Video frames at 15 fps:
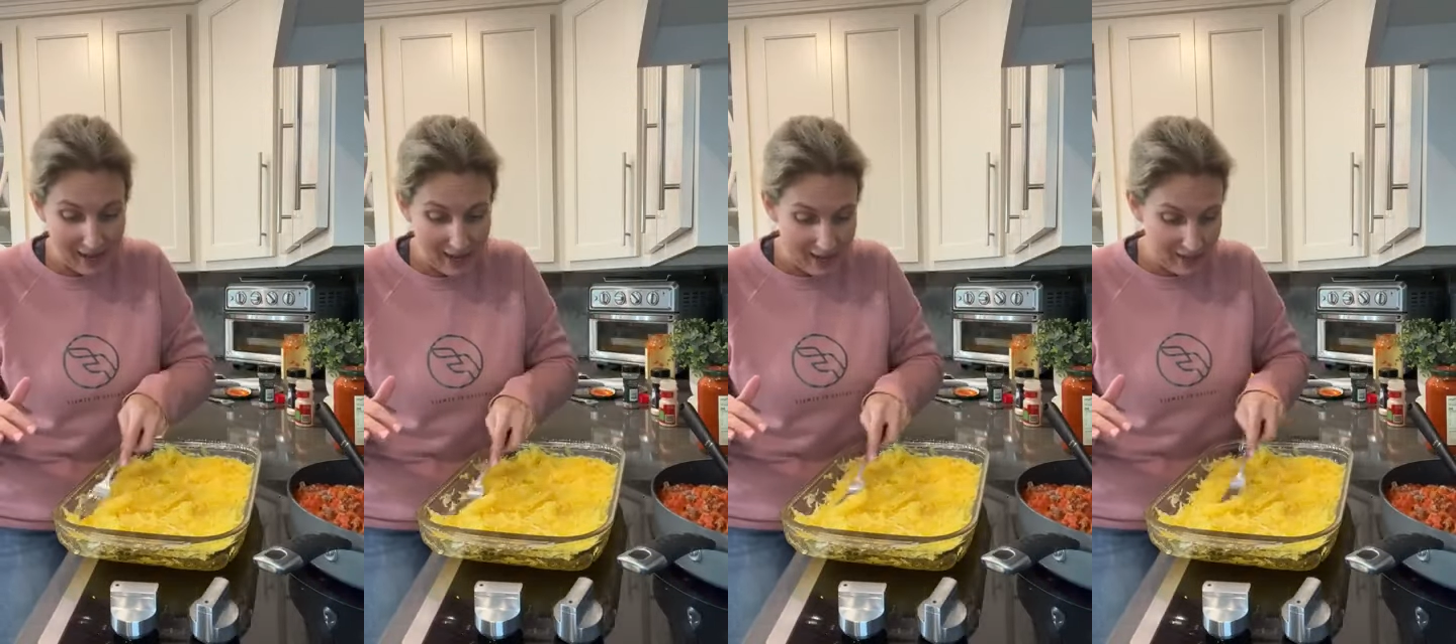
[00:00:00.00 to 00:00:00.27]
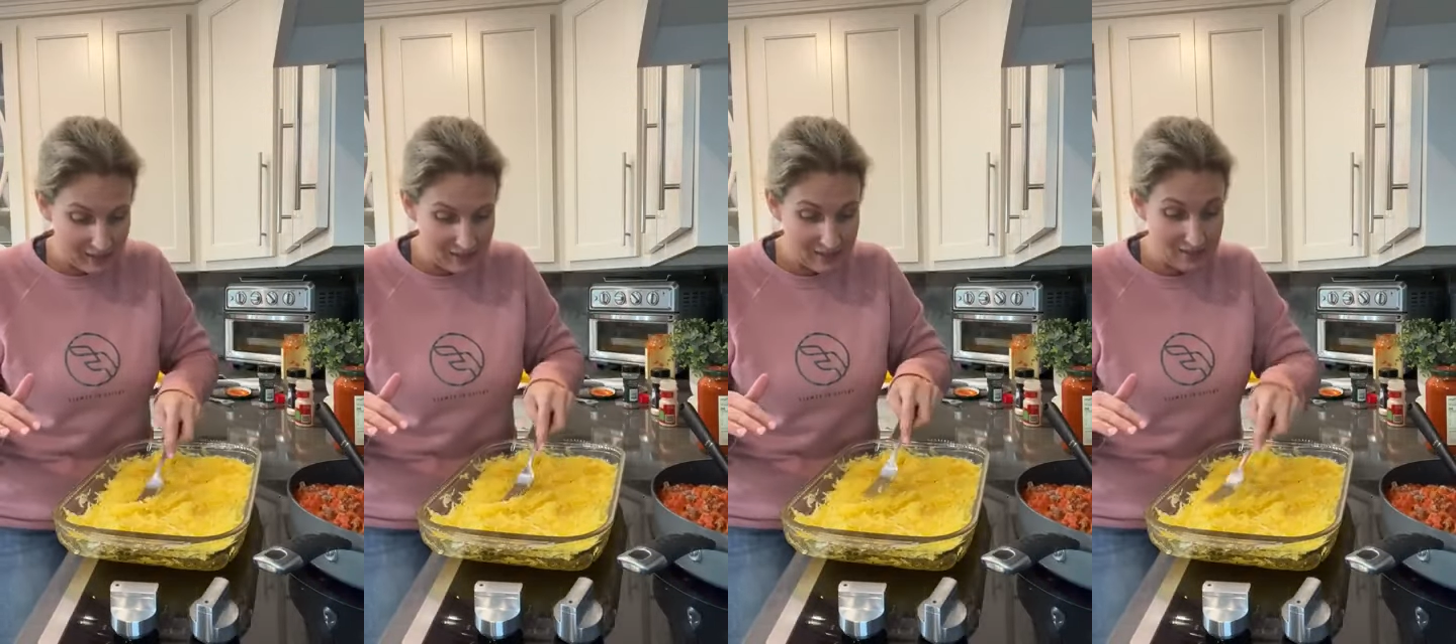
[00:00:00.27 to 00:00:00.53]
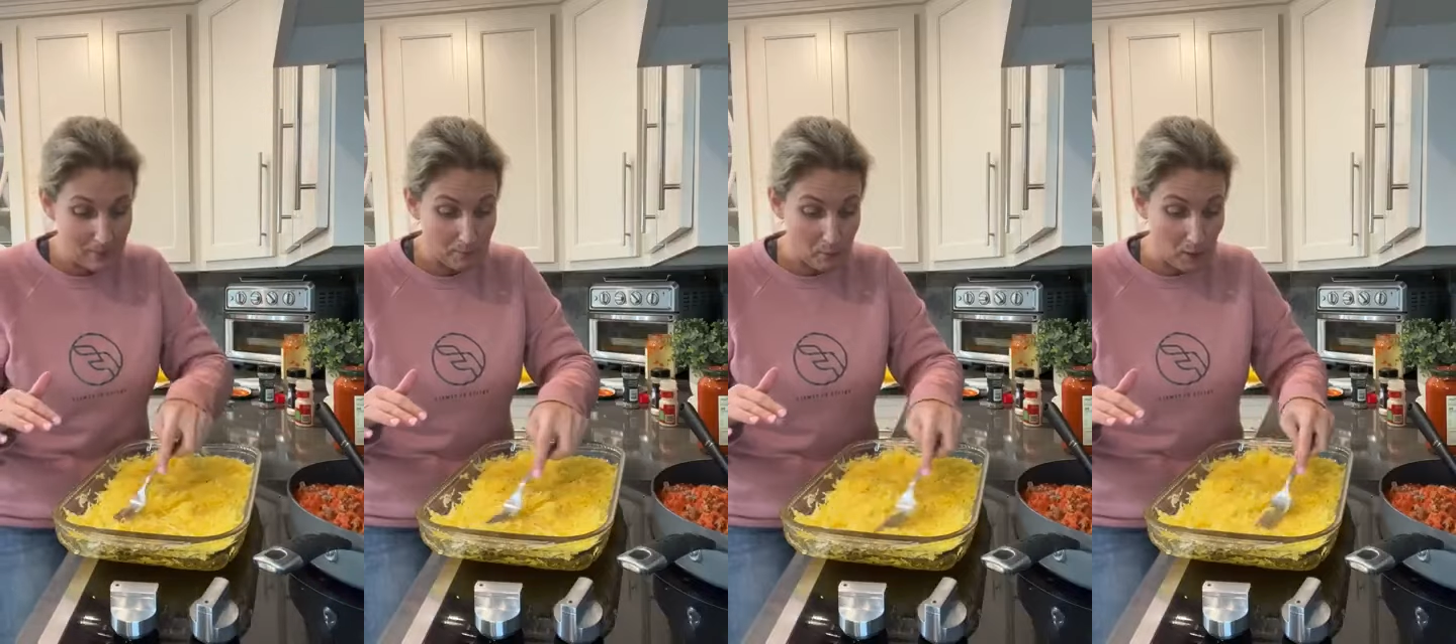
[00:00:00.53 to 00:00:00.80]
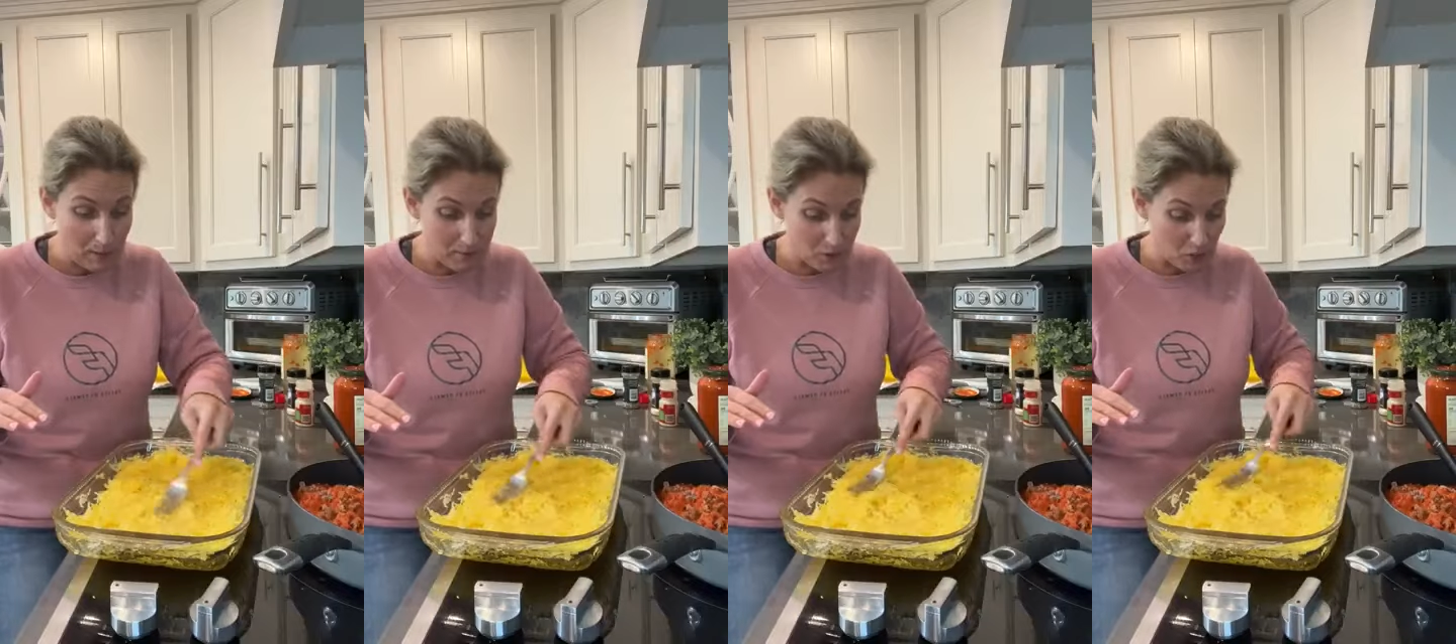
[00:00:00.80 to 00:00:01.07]
to add some
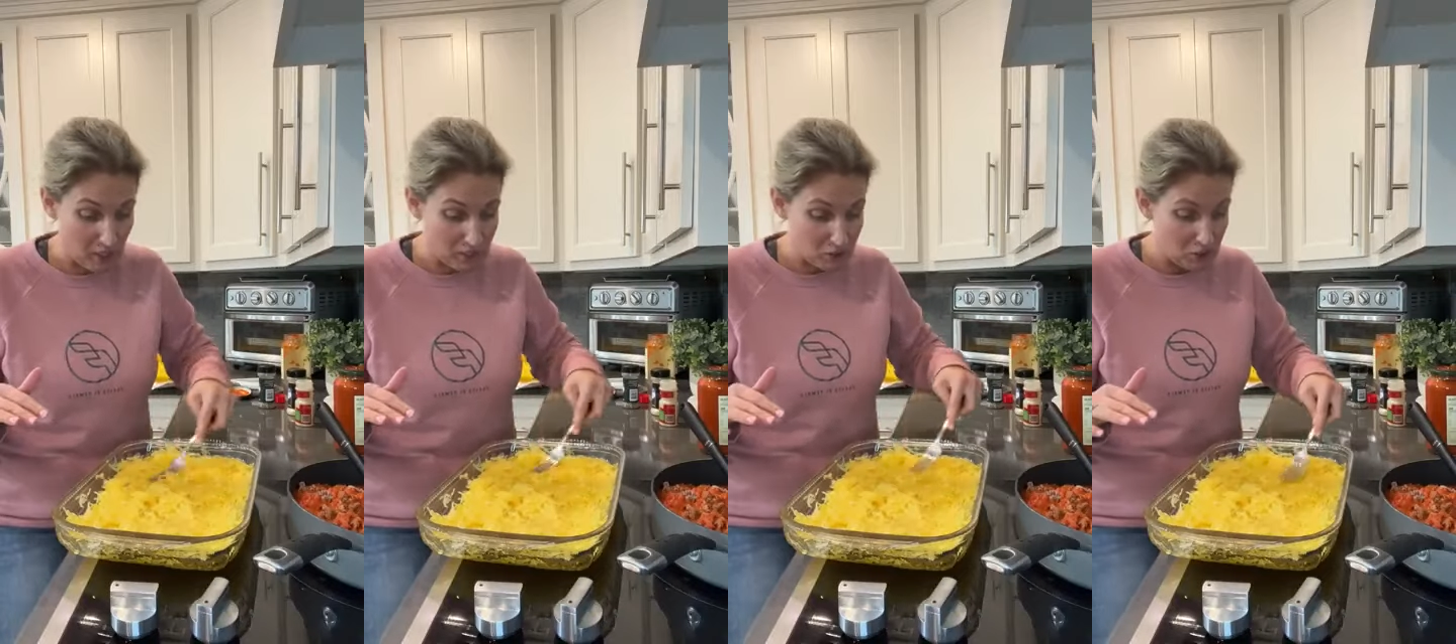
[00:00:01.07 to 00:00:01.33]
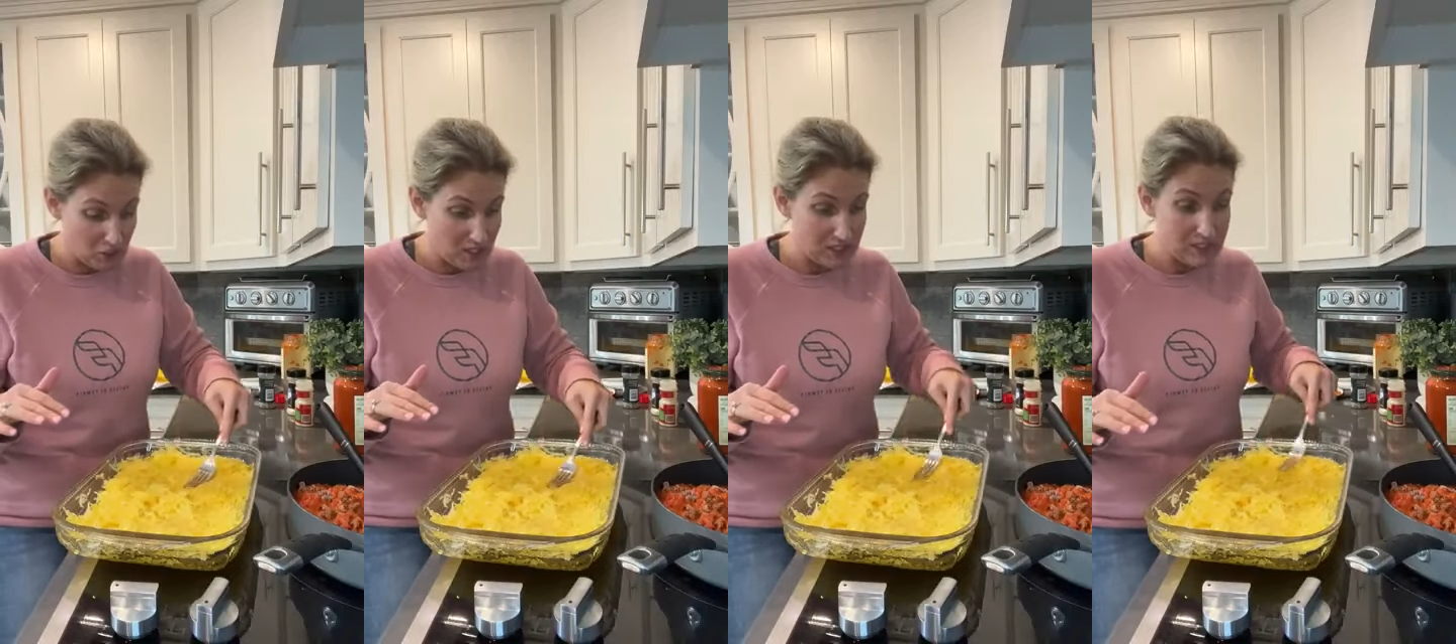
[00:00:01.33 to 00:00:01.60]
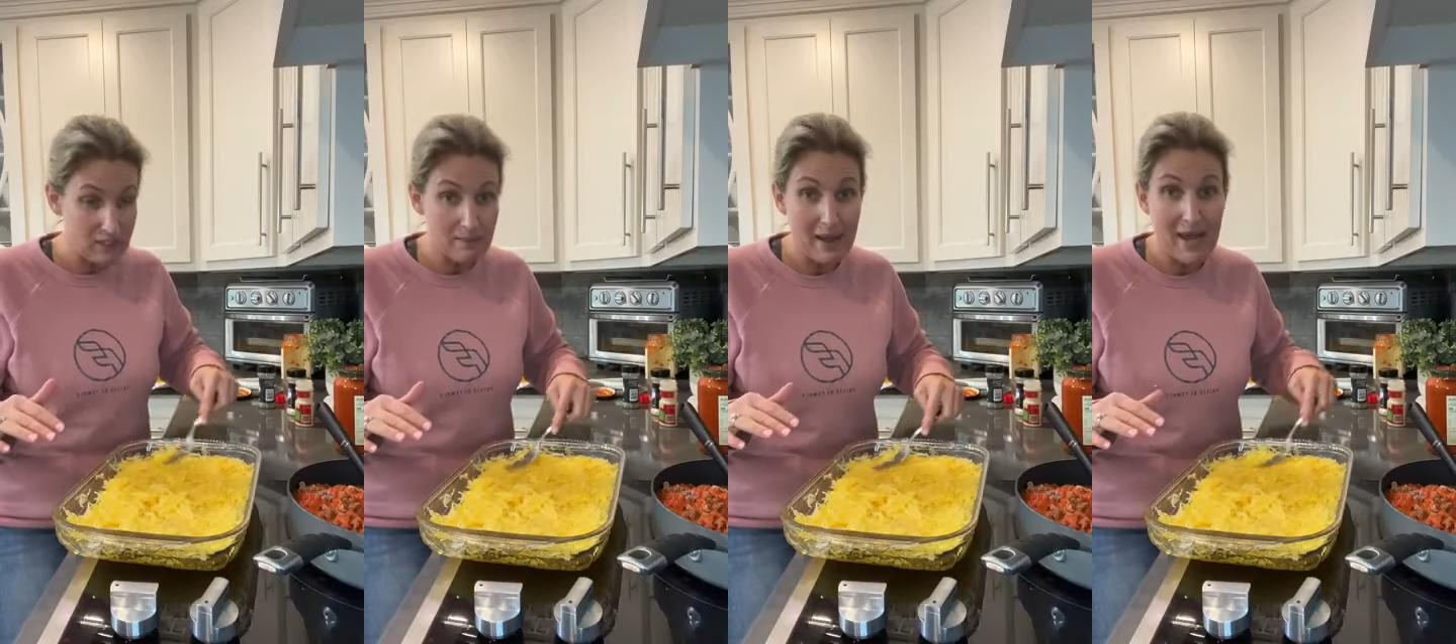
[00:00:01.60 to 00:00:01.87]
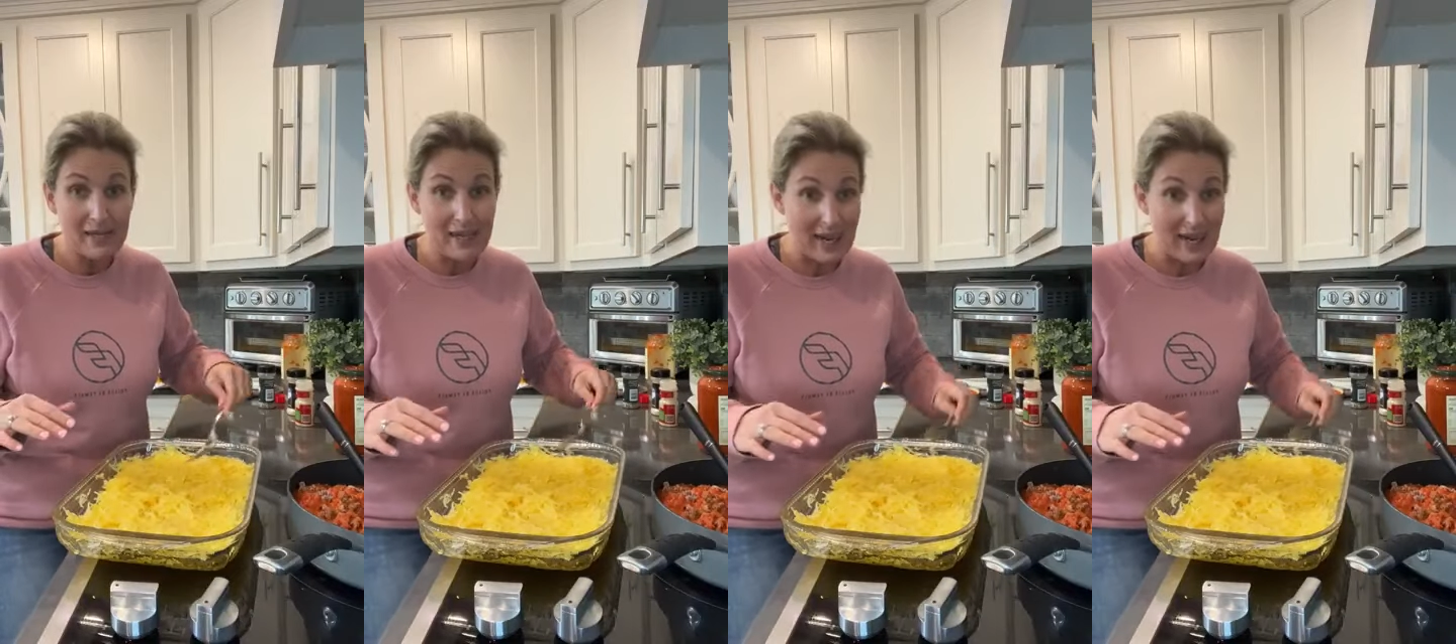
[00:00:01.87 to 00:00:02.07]
Parmesan cheese to mine.